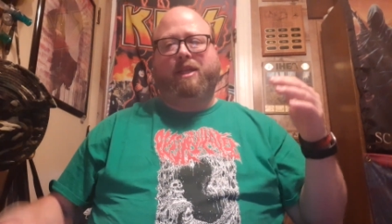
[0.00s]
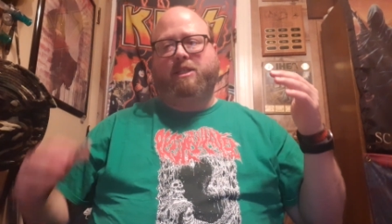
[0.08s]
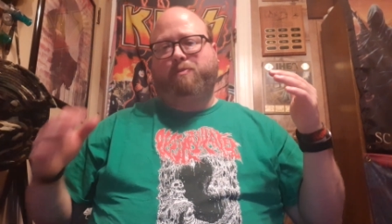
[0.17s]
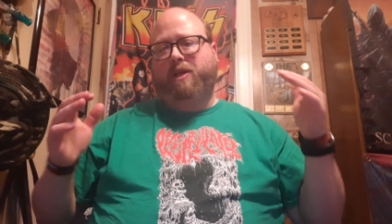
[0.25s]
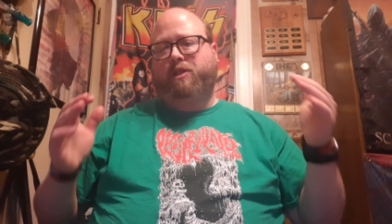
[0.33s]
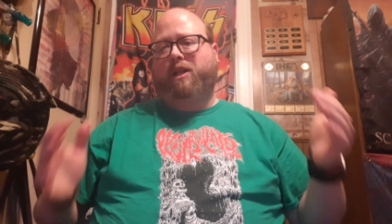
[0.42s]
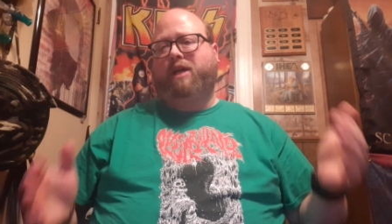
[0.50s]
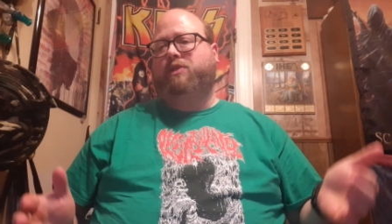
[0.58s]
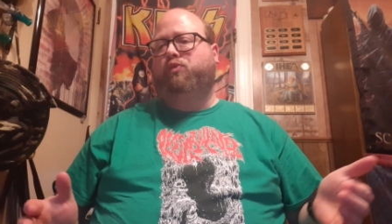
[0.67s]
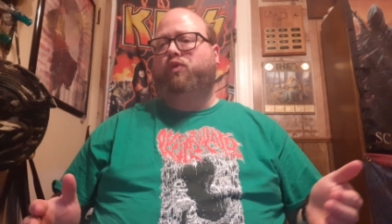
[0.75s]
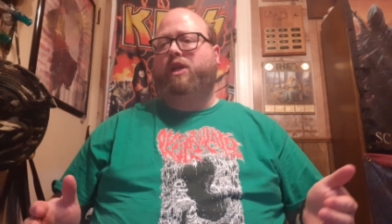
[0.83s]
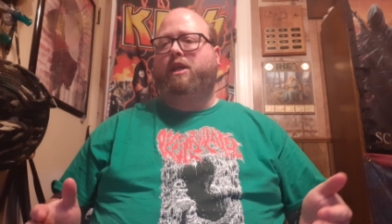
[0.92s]
They specialize
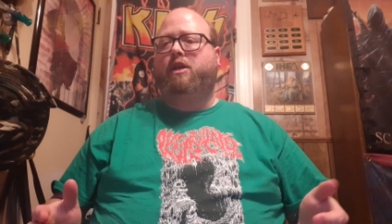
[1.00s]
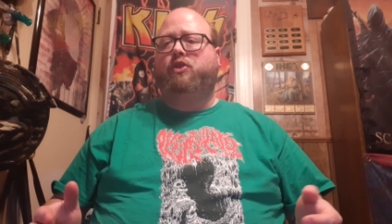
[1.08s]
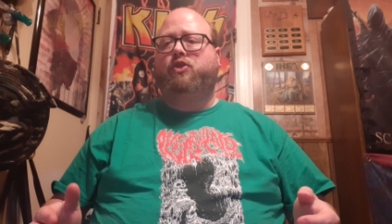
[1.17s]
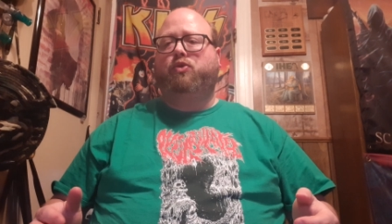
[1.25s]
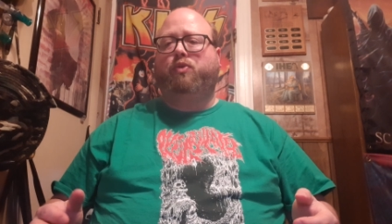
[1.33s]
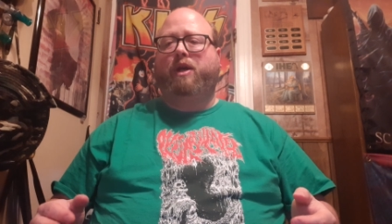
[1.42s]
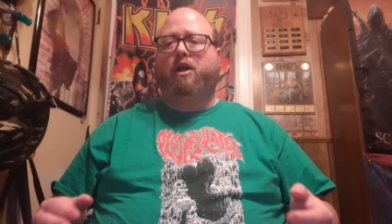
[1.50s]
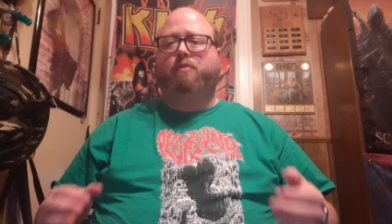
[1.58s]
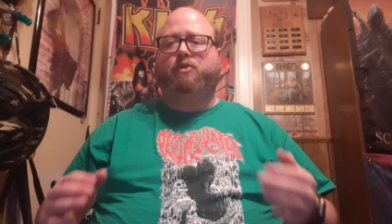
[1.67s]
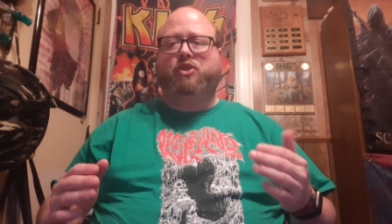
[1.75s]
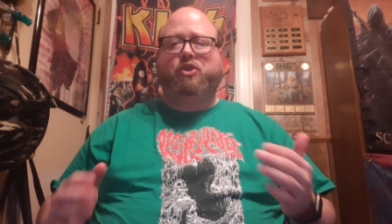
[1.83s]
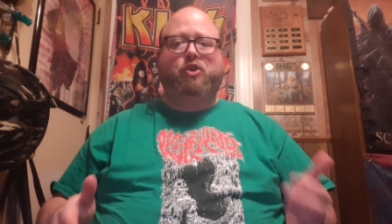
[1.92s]
in reissuing
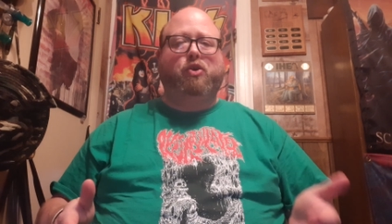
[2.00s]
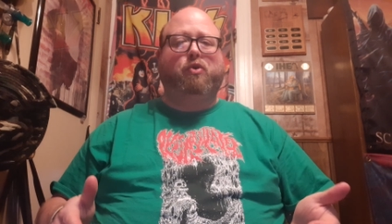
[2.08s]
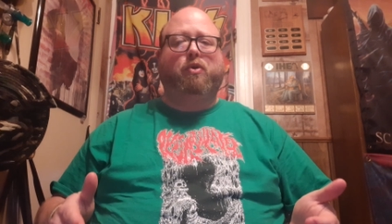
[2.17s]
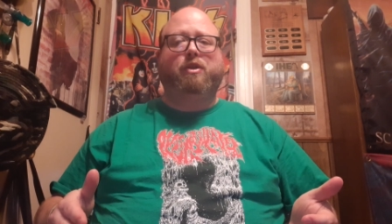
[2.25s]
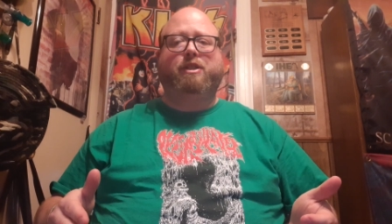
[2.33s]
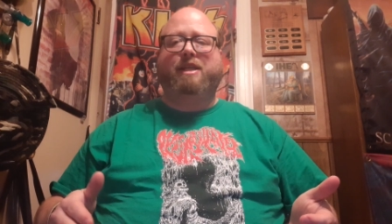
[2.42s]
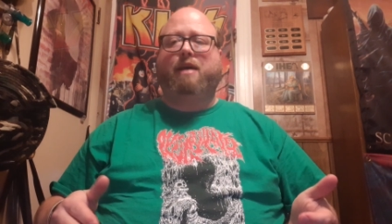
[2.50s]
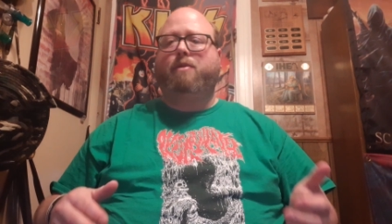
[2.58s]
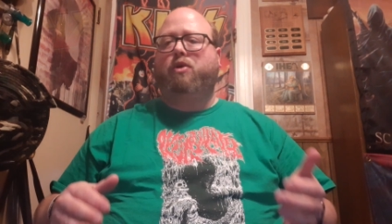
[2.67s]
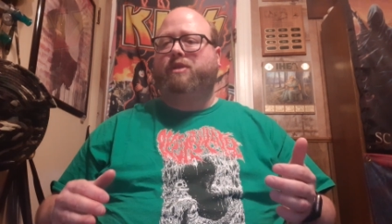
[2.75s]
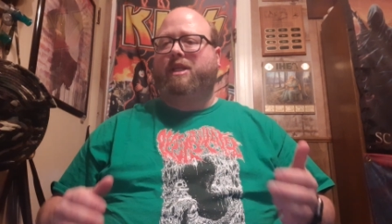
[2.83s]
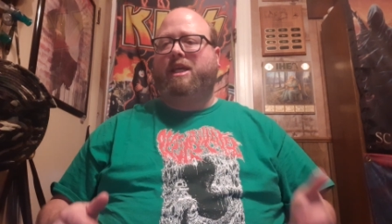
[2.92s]
obscure
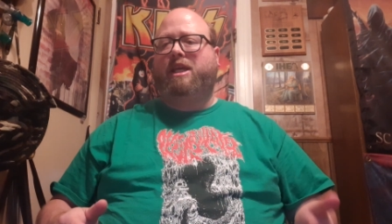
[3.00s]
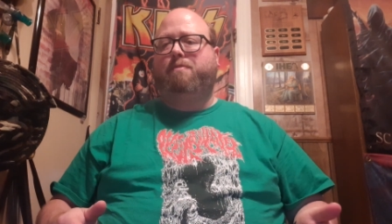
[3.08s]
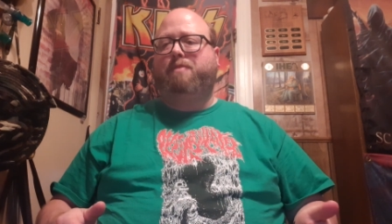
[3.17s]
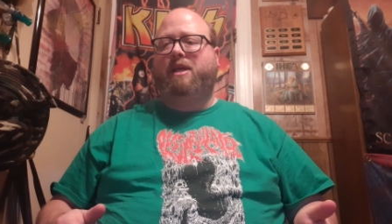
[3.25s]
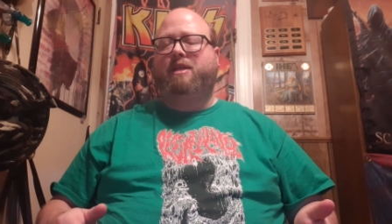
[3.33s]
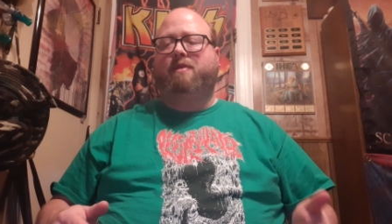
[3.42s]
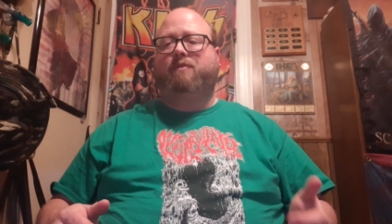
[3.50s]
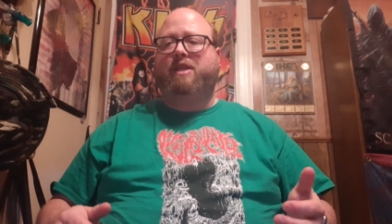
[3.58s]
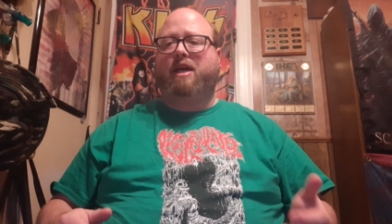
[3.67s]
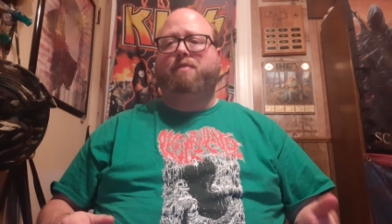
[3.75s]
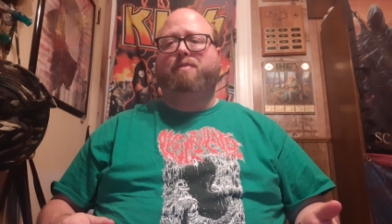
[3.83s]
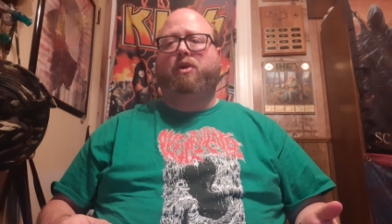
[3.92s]
demos and EPs of
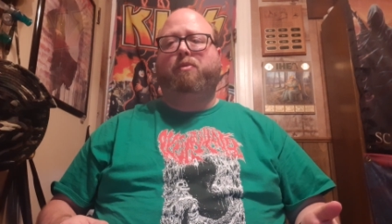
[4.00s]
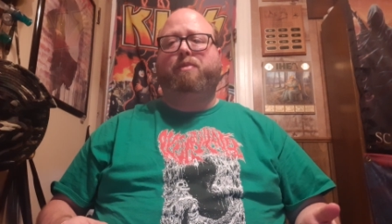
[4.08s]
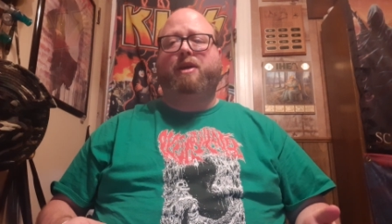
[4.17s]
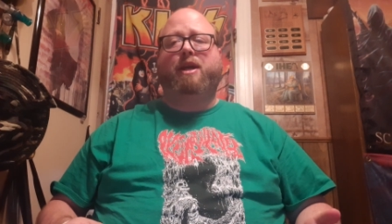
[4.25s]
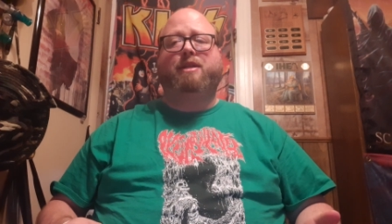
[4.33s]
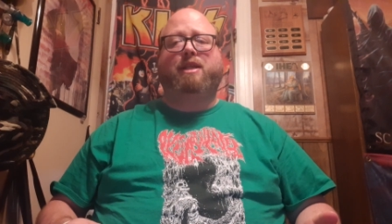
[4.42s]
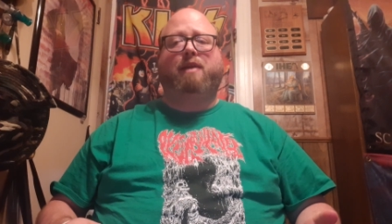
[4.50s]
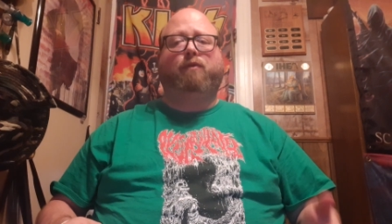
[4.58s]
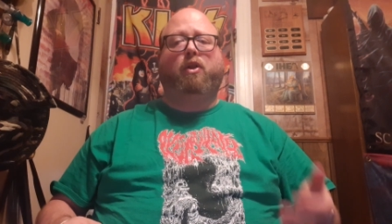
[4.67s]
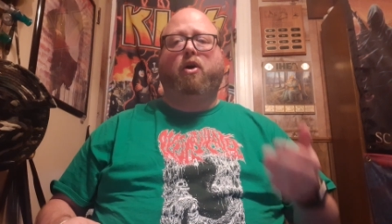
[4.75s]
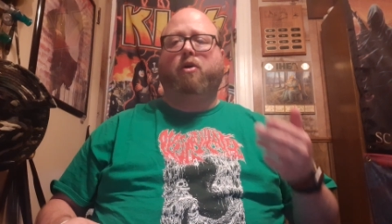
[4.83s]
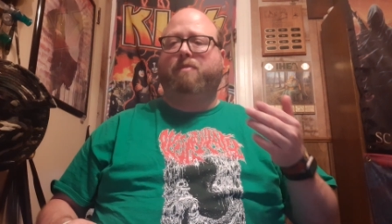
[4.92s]
death metal bands that have
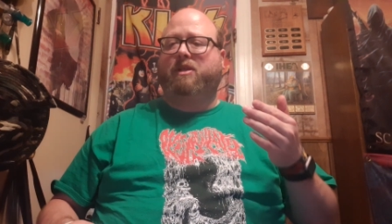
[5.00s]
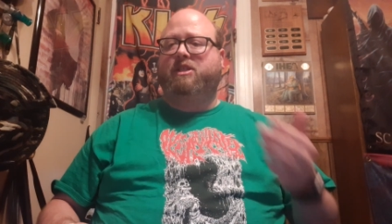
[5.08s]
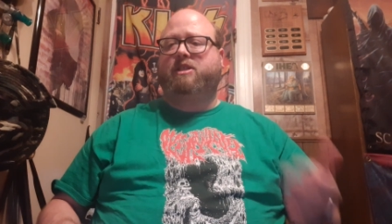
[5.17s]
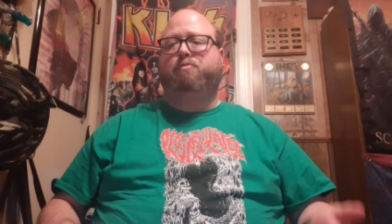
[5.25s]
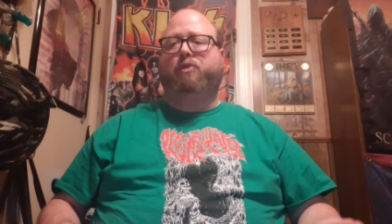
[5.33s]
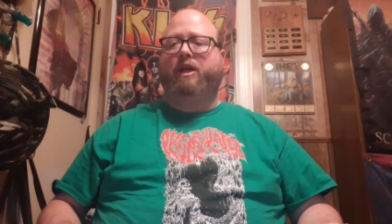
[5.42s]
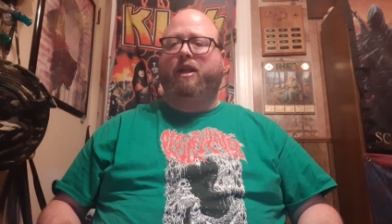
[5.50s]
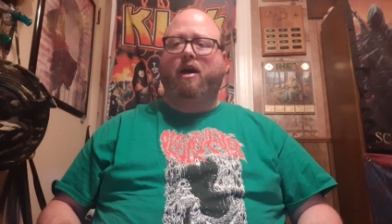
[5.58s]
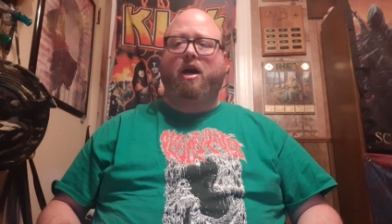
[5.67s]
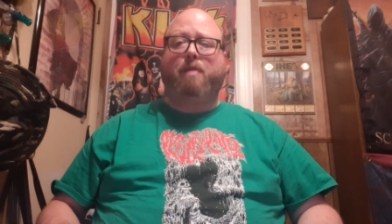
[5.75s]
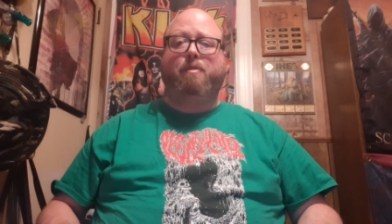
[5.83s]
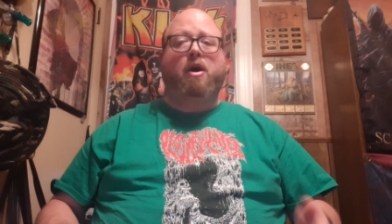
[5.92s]
long been split
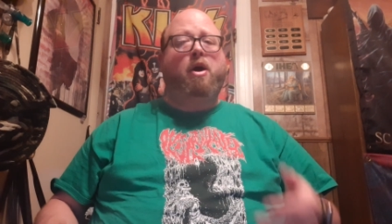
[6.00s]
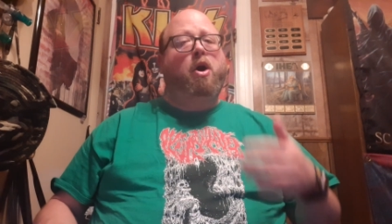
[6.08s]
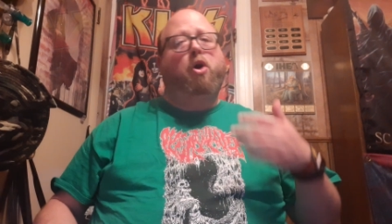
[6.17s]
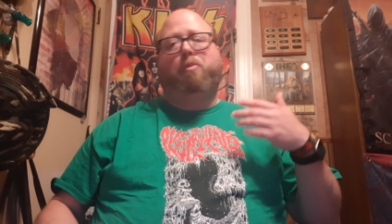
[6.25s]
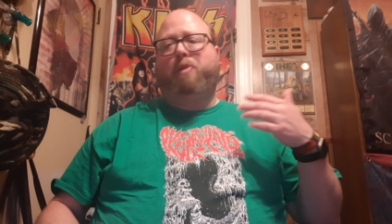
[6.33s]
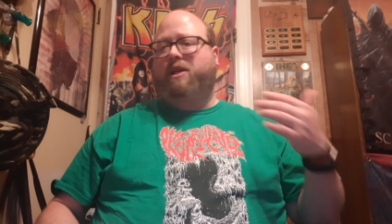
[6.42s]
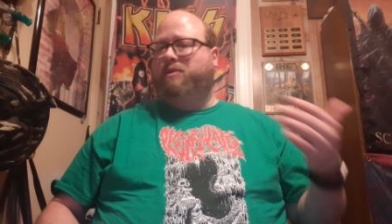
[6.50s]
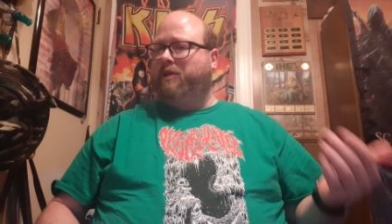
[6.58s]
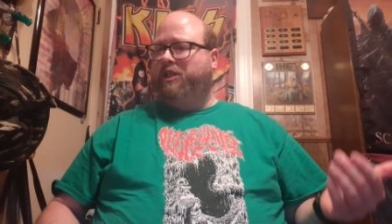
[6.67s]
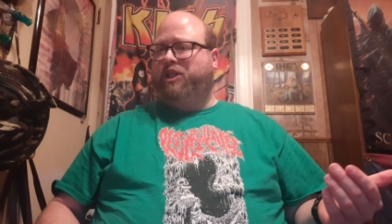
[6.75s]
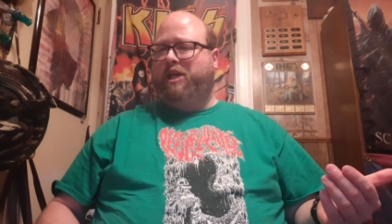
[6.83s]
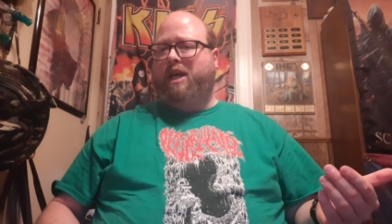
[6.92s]
up or
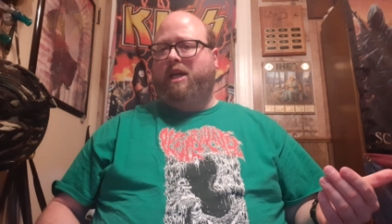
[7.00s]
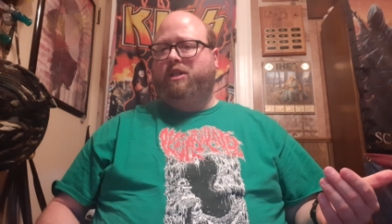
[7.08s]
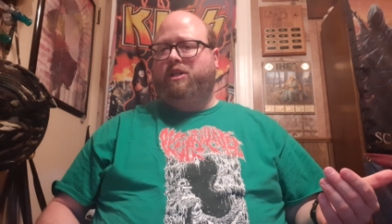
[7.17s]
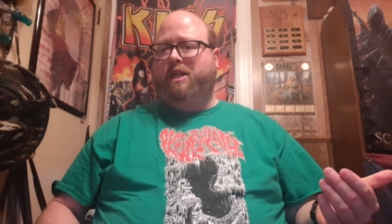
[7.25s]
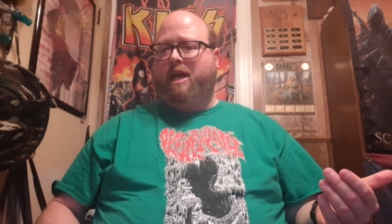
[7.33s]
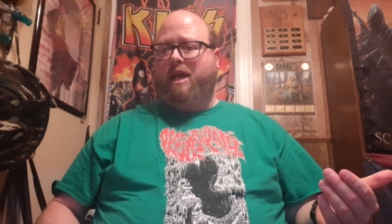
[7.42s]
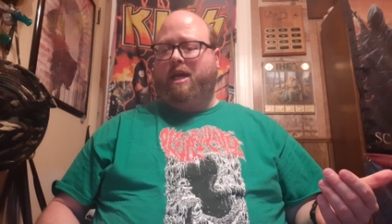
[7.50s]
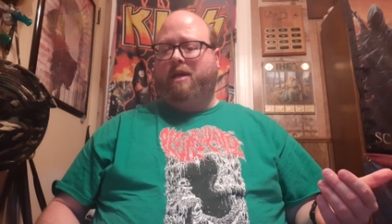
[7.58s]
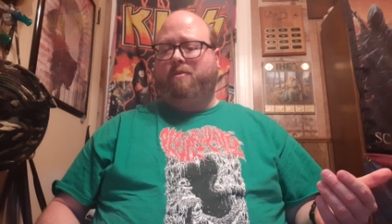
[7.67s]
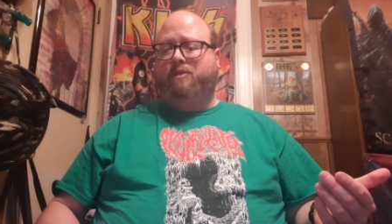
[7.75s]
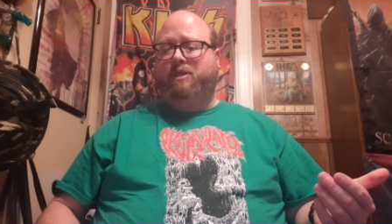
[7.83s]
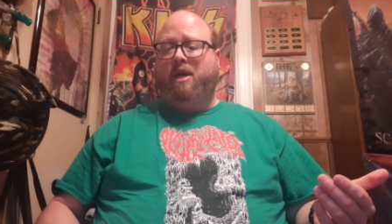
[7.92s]
possibly changed
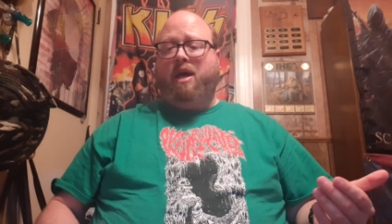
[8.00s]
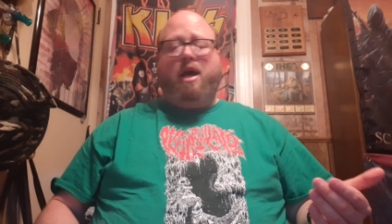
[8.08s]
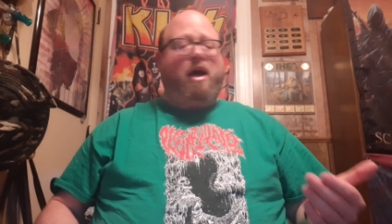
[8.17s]
names,